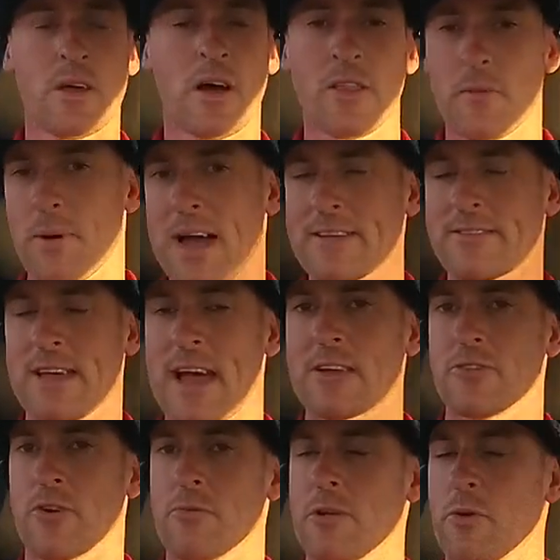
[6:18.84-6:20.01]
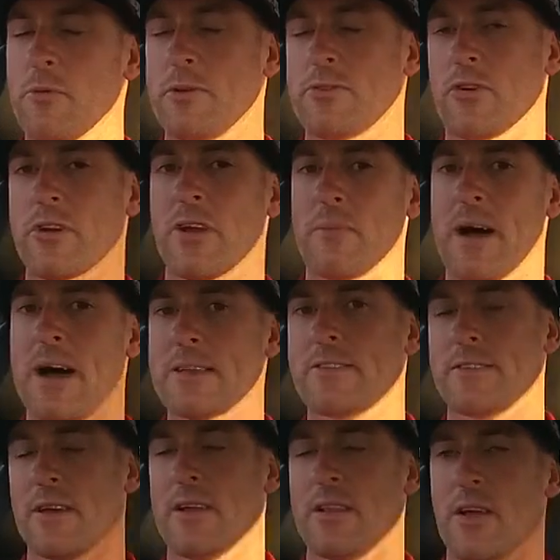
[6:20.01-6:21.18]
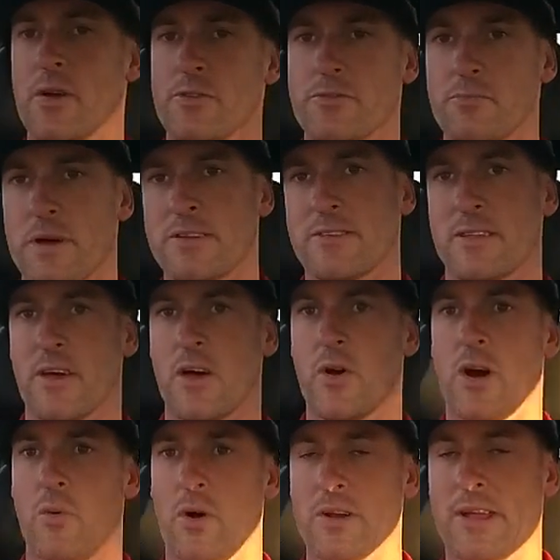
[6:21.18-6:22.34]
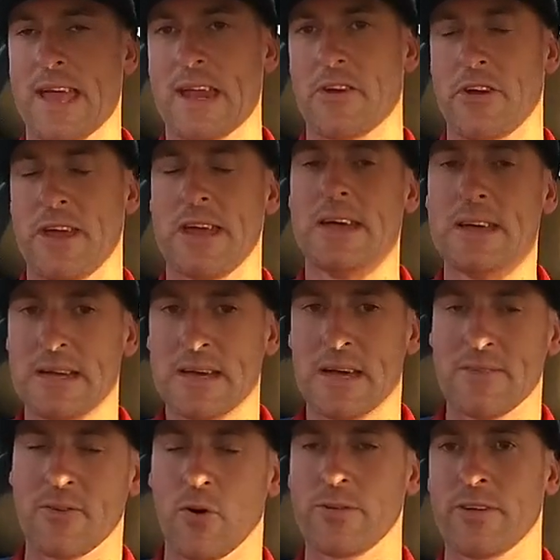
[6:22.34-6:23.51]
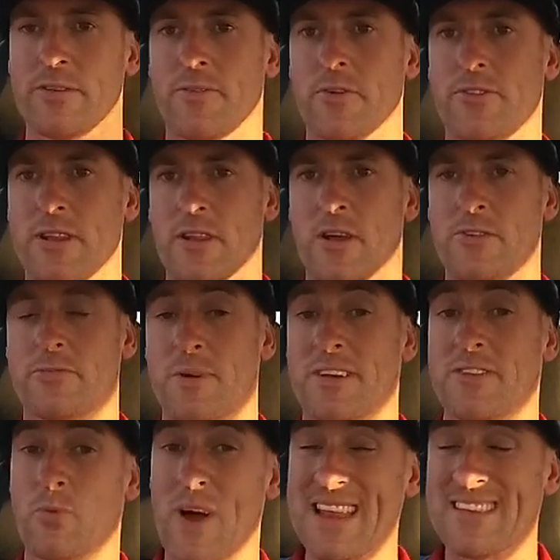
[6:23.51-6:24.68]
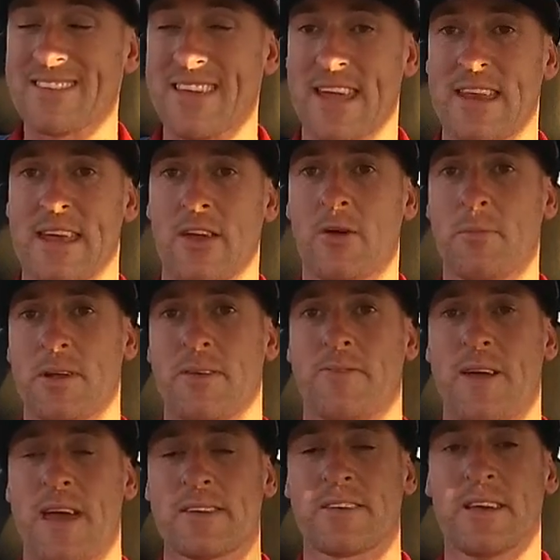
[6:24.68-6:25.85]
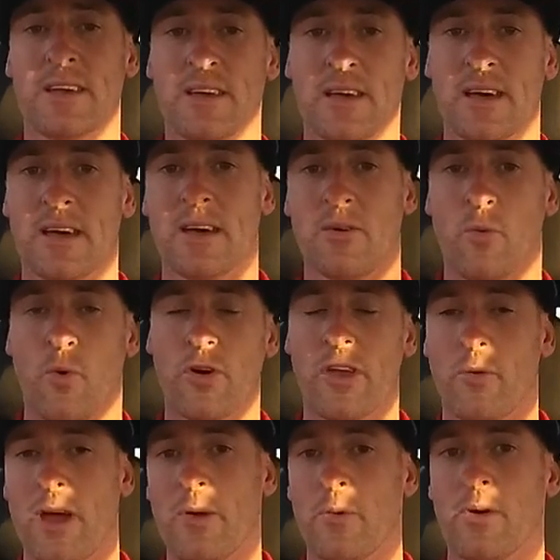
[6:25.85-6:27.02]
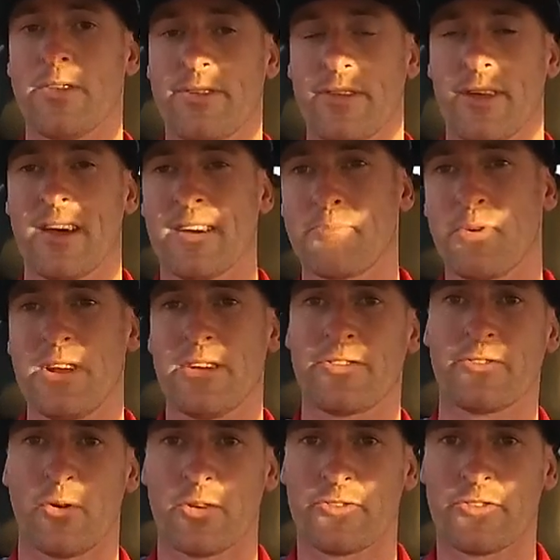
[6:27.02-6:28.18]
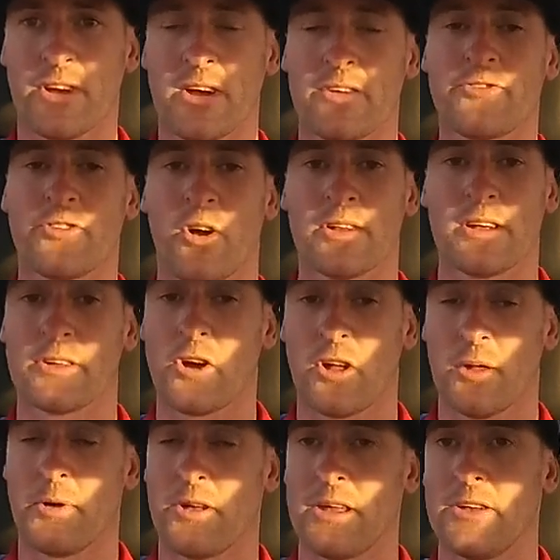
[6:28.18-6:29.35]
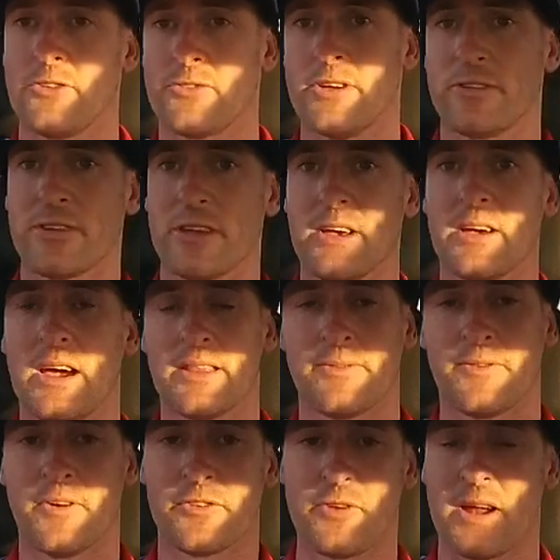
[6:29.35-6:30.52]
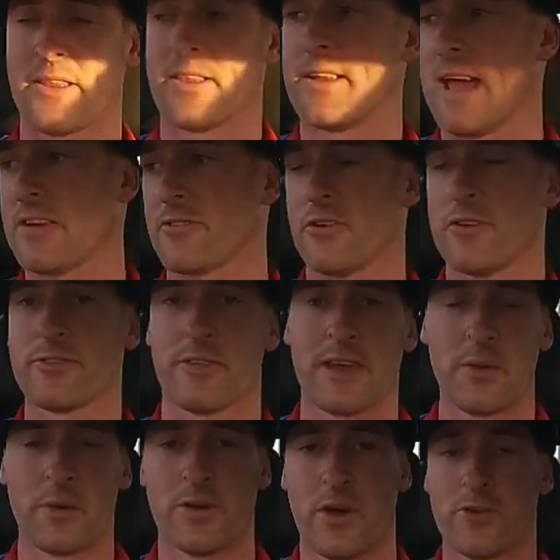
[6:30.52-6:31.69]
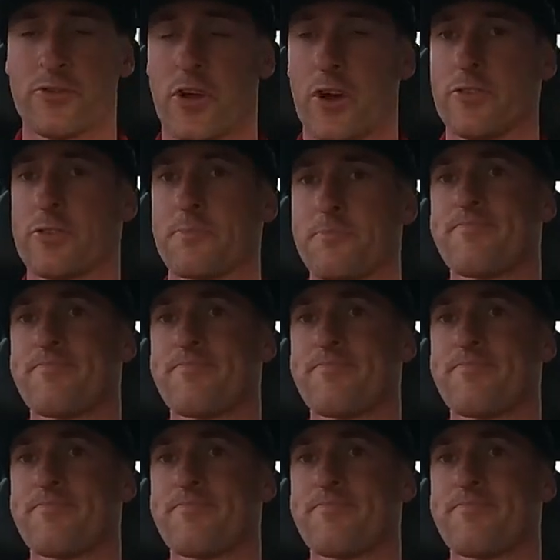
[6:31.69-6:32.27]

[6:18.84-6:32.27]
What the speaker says: On the bike side, normally we'd be talking about Lo Schmidt in the OR1 category. Of course, unfortunately, Lo Schmidt, as well as Kenny Gilbert, in fact, walking away with pretty staunch shoulder and collarbone injuries at the first round of the Nationals, so there were no shows.